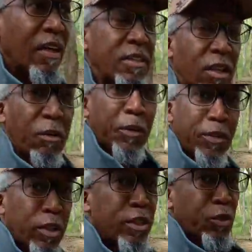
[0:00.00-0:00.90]
So I'm
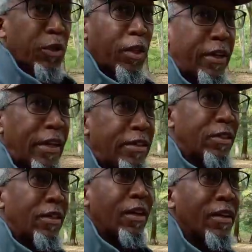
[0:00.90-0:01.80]
returning to a
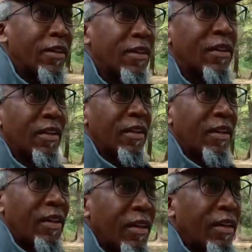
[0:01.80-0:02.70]
location
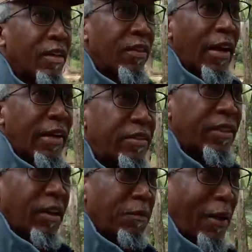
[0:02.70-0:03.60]
that
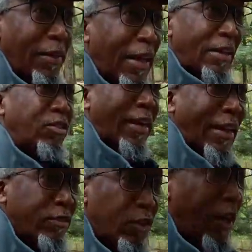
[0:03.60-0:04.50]
I last shot,
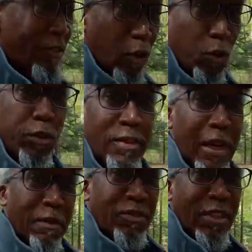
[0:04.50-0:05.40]
actually only
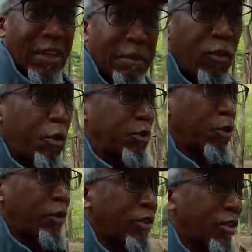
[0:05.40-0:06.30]
time I've shot here before was
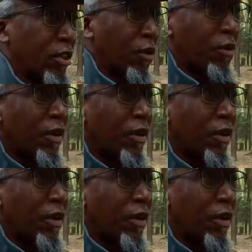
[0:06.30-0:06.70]
2 years ago.